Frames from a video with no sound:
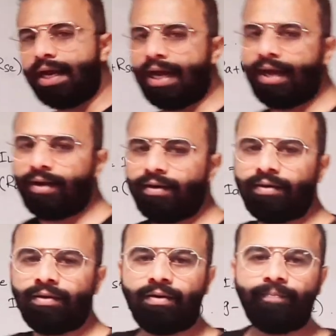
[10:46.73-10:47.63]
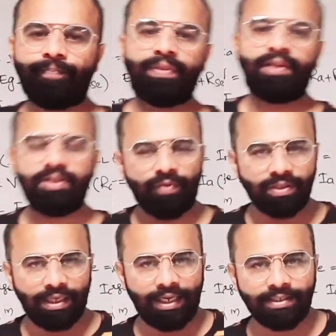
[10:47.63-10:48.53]
And this was
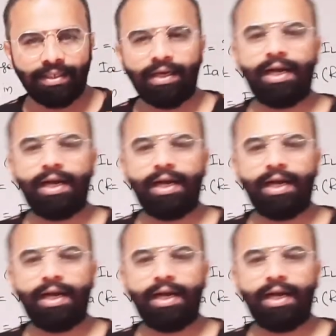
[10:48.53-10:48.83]
the lecture,